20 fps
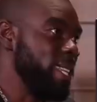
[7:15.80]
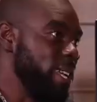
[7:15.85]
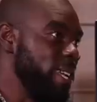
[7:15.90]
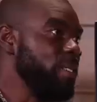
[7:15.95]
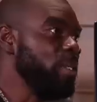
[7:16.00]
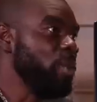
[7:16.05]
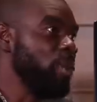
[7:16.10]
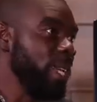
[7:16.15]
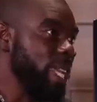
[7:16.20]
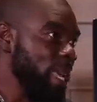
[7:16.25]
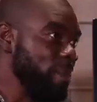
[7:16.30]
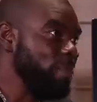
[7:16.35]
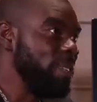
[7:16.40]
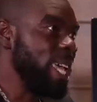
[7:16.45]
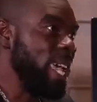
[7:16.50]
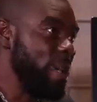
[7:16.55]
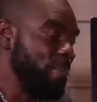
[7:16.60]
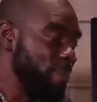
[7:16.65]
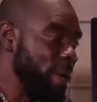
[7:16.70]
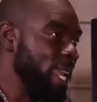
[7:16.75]
You know them
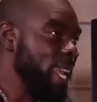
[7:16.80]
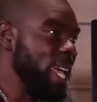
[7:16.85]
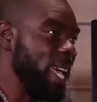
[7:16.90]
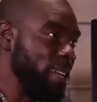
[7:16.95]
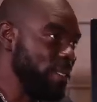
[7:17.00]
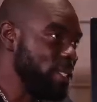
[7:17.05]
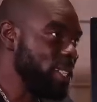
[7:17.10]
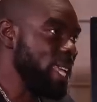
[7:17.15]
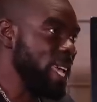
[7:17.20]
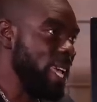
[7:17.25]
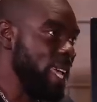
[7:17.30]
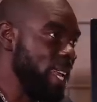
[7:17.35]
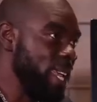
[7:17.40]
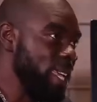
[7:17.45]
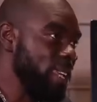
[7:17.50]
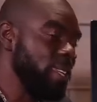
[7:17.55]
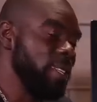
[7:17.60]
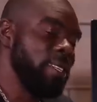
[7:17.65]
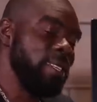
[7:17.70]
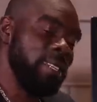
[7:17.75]
type of you lifestyle.
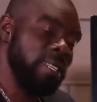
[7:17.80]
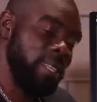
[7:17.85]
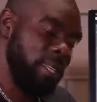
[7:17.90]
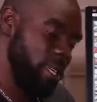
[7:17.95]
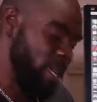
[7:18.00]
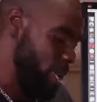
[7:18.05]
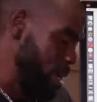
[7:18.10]
Eh? Well.